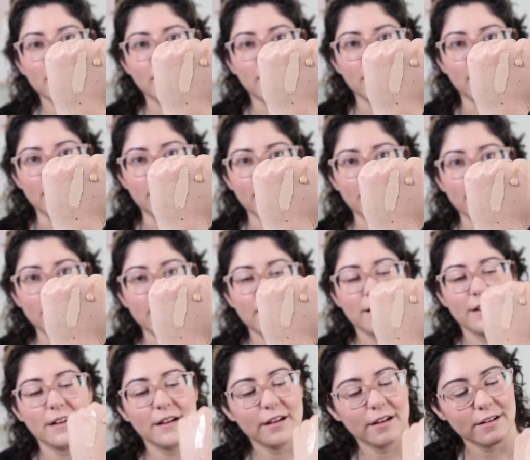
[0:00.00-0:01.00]
There,
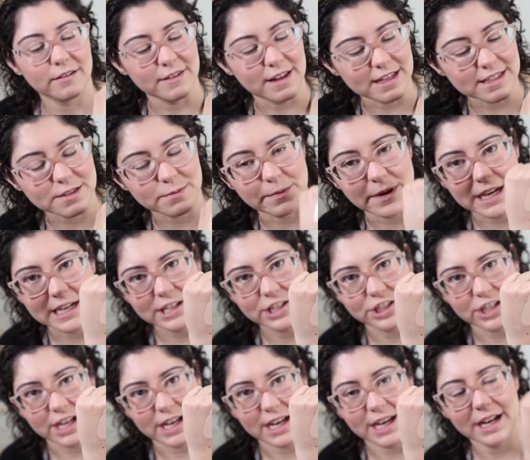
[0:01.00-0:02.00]
that's my
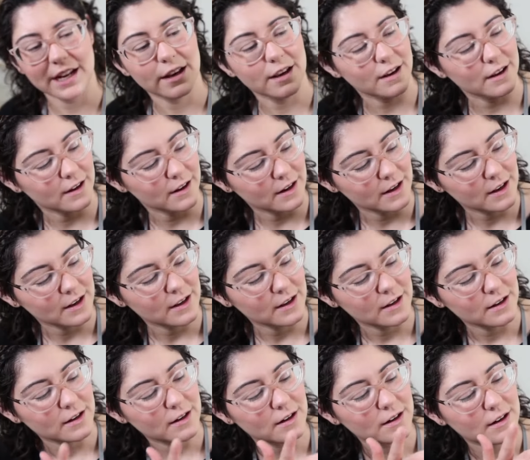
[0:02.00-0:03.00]
shade.
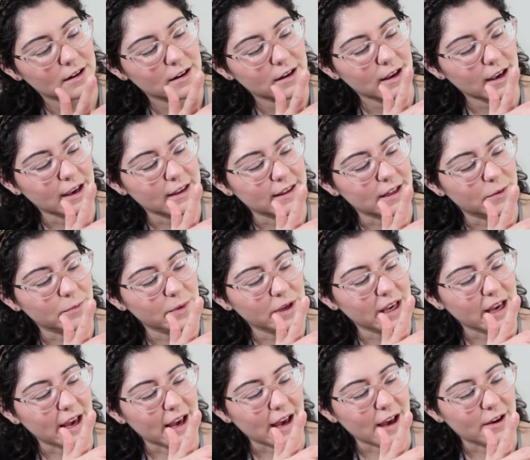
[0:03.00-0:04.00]
And then
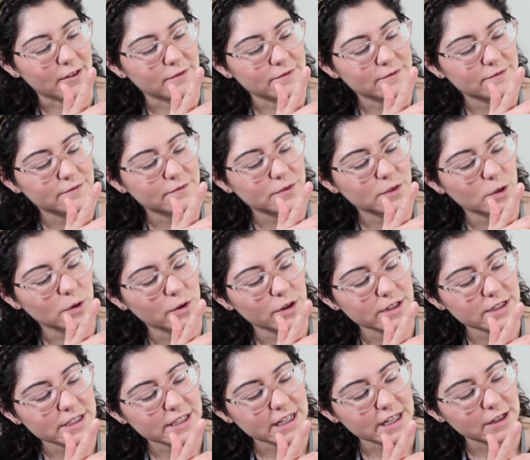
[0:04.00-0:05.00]
we have
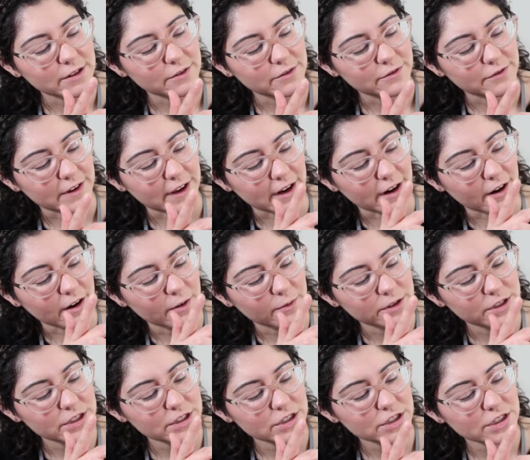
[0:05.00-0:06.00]
Florentine Fair,
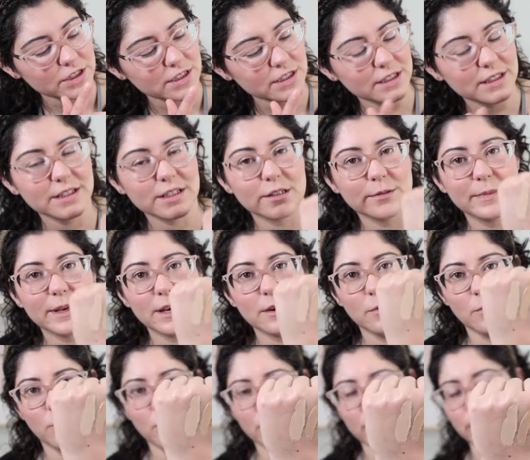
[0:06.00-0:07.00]
which is just a little
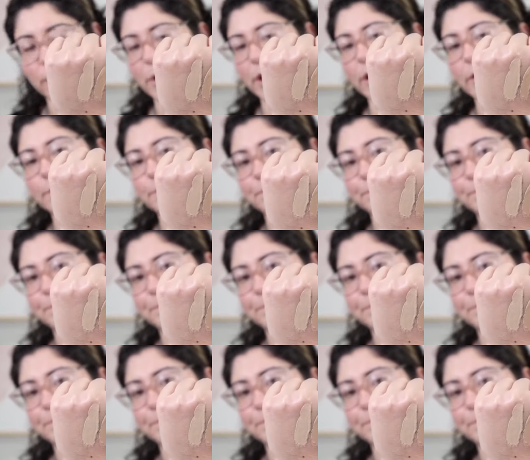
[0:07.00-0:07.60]
bit warmer.